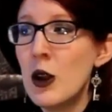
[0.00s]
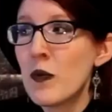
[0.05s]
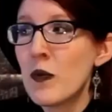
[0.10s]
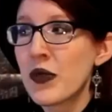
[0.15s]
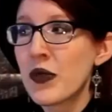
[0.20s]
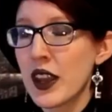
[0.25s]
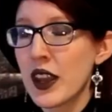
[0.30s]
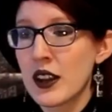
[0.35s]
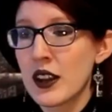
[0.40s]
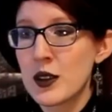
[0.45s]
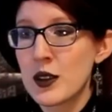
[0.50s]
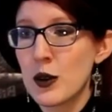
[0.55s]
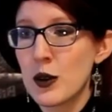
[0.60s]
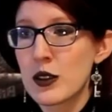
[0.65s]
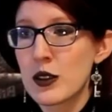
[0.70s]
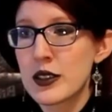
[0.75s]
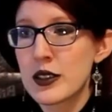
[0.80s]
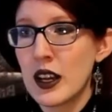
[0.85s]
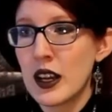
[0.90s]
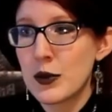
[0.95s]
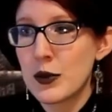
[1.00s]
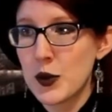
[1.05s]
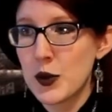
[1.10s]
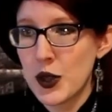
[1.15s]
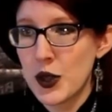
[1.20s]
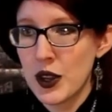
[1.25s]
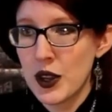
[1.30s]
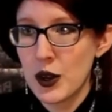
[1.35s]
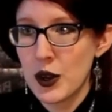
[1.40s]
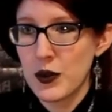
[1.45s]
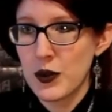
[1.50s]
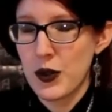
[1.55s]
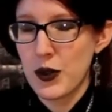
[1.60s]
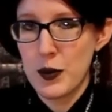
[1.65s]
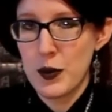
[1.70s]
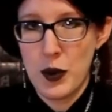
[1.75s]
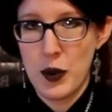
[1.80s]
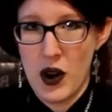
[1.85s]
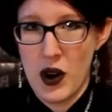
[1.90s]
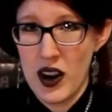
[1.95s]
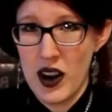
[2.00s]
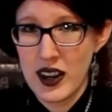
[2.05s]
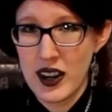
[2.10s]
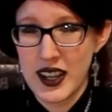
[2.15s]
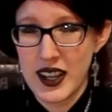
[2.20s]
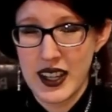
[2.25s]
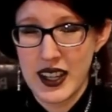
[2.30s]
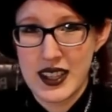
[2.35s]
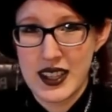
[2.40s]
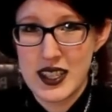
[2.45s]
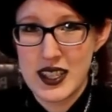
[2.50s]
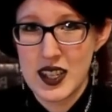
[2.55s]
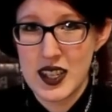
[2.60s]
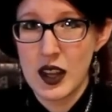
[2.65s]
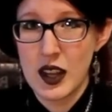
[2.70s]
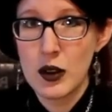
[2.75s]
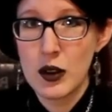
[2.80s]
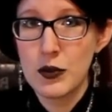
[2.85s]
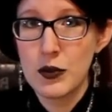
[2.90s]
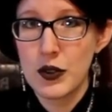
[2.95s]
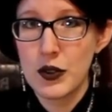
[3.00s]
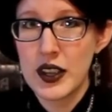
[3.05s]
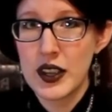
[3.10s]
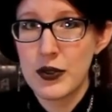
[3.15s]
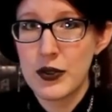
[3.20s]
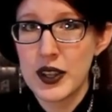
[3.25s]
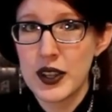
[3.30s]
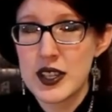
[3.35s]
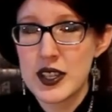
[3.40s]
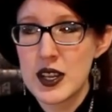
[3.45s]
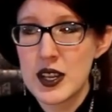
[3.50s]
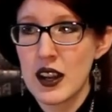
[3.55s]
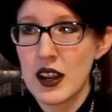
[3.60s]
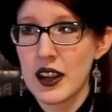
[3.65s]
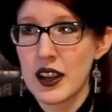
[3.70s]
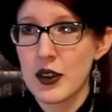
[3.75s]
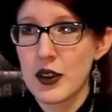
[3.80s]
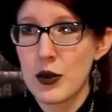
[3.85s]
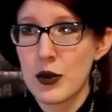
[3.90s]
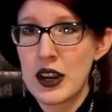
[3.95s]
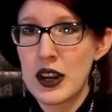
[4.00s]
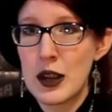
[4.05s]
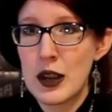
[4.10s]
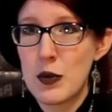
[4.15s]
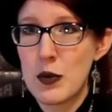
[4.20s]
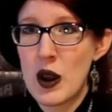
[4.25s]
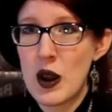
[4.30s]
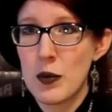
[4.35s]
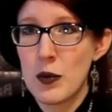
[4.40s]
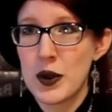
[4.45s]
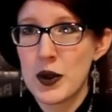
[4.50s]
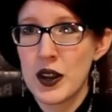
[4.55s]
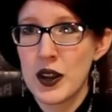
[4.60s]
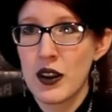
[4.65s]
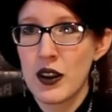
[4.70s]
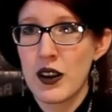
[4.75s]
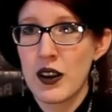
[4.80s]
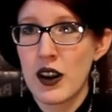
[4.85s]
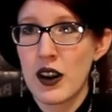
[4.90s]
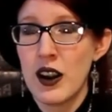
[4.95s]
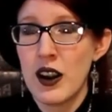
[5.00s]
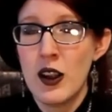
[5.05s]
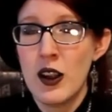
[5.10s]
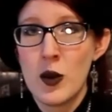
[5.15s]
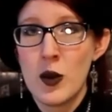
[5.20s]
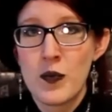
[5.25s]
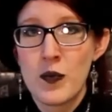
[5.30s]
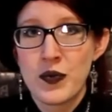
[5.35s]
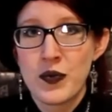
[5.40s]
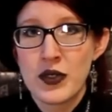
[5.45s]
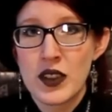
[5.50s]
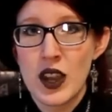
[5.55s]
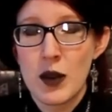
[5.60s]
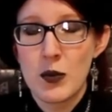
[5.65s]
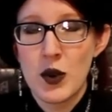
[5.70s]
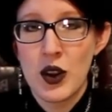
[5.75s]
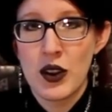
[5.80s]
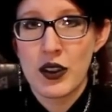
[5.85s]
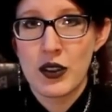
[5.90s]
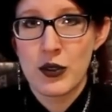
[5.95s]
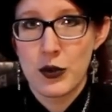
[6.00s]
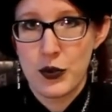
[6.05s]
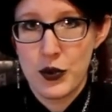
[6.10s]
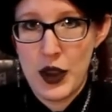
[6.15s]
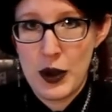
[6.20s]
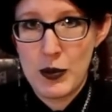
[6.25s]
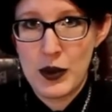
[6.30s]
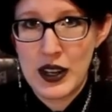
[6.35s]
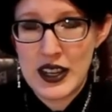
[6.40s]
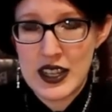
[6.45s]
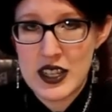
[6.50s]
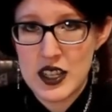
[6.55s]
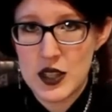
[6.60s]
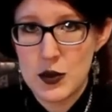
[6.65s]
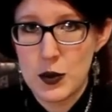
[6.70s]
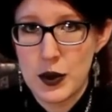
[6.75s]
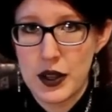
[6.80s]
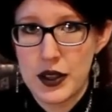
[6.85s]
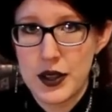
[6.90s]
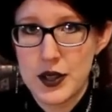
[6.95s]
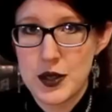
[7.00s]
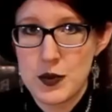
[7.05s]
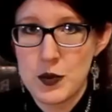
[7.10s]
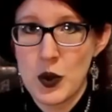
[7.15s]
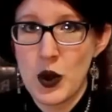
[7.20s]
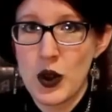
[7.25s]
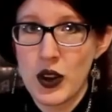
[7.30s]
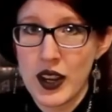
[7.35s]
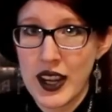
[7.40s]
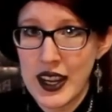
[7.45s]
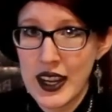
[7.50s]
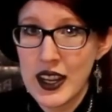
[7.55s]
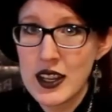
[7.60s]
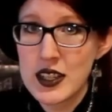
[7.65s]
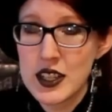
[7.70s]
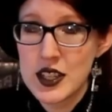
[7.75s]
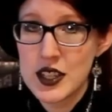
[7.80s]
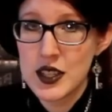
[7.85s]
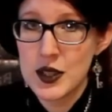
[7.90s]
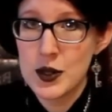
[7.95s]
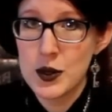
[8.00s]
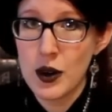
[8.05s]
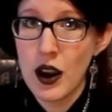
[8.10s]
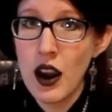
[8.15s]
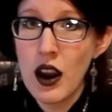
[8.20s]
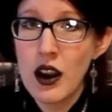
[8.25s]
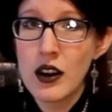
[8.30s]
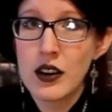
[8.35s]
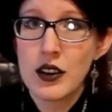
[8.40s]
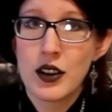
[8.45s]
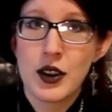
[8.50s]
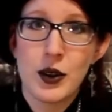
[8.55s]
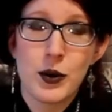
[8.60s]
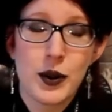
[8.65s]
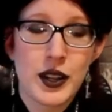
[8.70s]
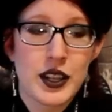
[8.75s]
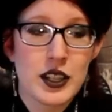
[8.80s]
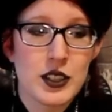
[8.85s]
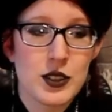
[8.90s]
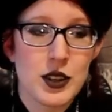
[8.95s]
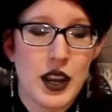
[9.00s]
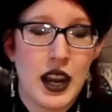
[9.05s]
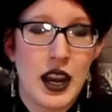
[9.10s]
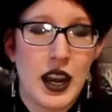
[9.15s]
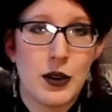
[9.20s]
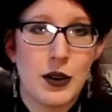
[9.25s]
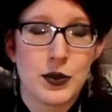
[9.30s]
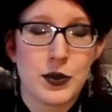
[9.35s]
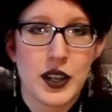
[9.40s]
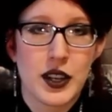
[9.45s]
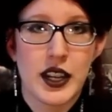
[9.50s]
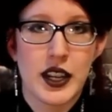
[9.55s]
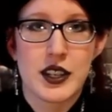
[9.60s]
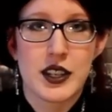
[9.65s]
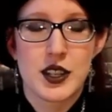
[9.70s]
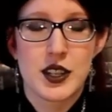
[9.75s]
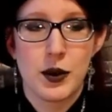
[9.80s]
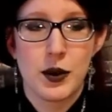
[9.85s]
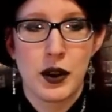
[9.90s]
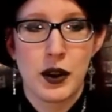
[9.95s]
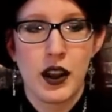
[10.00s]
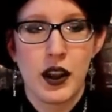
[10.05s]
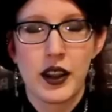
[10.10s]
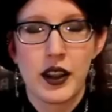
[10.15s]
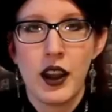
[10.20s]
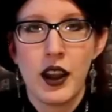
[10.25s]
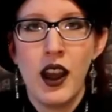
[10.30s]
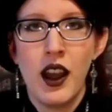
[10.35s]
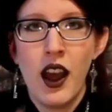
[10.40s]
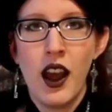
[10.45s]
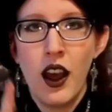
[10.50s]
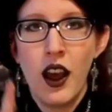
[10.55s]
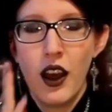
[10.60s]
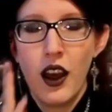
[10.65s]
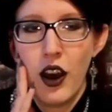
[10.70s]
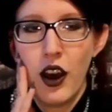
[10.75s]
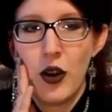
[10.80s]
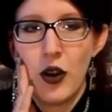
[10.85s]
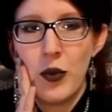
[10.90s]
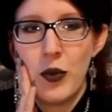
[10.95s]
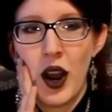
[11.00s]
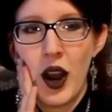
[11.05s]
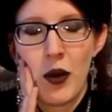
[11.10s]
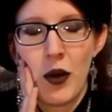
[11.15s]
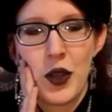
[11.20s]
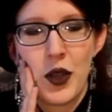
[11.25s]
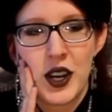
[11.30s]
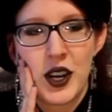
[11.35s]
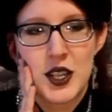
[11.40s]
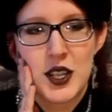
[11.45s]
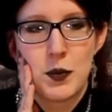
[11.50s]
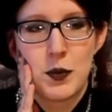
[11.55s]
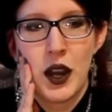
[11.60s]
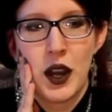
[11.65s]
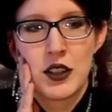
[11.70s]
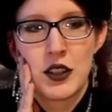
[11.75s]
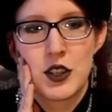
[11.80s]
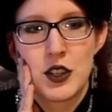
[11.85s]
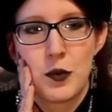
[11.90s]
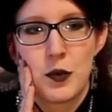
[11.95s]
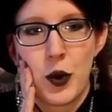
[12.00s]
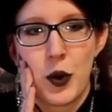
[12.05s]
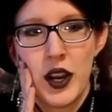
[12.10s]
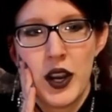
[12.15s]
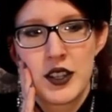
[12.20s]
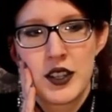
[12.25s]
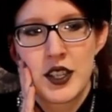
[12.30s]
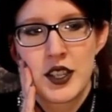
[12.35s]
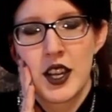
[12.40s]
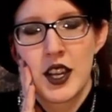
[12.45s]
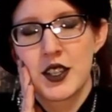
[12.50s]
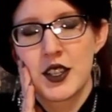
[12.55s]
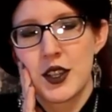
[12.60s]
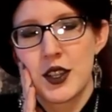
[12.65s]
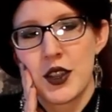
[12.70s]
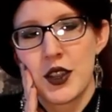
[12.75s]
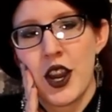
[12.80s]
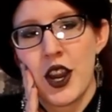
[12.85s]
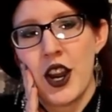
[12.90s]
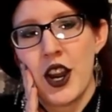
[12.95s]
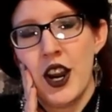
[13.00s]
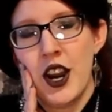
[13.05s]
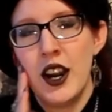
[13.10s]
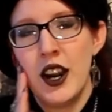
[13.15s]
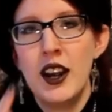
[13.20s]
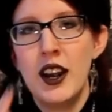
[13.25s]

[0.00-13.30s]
and you also have to think of the park itself. If it's like really popular among families with small kids, you are going to have kids going like, oh mom, there's a bunch of princesses there.